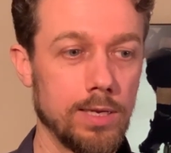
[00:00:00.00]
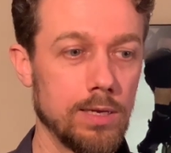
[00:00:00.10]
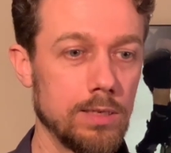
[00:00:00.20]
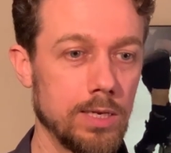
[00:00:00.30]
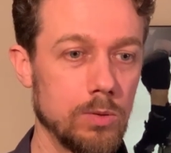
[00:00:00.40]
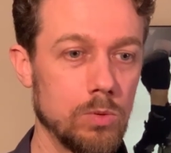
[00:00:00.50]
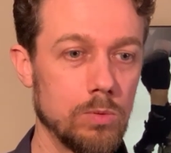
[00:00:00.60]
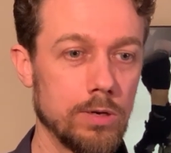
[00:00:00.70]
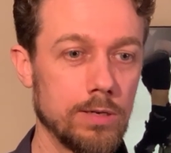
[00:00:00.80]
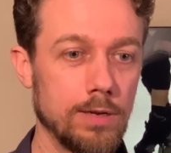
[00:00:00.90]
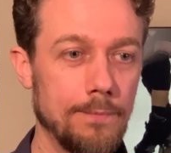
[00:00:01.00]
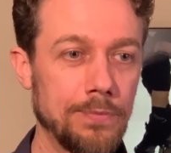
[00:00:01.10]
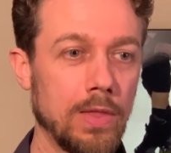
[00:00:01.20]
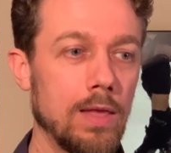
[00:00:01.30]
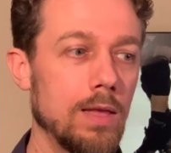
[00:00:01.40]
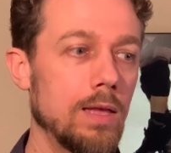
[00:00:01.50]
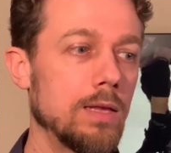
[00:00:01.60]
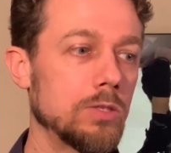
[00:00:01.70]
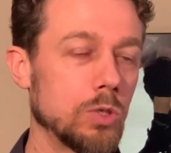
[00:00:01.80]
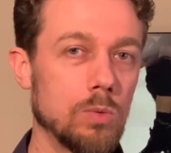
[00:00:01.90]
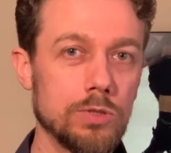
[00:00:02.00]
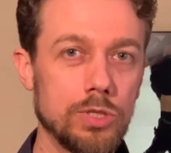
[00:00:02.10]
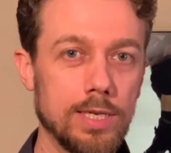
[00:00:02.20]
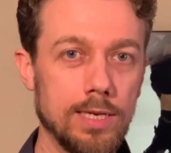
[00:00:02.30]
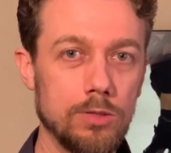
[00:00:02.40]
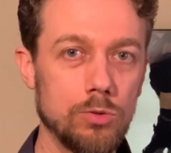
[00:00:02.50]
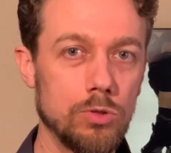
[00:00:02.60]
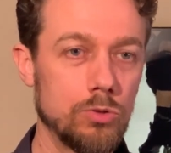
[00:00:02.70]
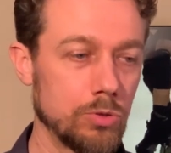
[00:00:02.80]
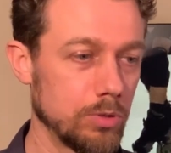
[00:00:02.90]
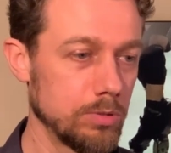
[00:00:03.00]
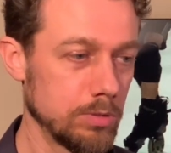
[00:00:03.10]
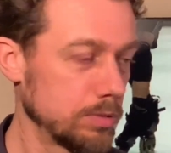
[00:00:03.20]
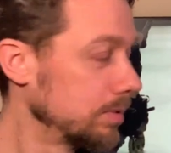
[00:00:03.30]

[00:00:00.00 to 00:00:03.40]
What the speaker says: that it will work. So once I get into the turn,